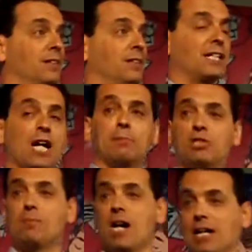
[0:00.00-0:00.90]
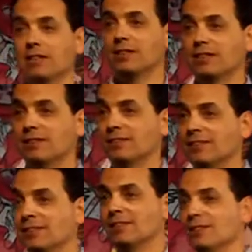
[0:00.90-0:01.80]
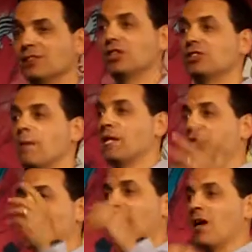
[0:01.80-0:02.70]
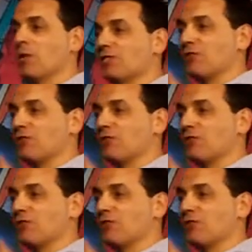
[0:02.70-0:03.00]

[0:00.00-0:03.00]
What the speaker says: that comes to mind? So somebody shout out, what's the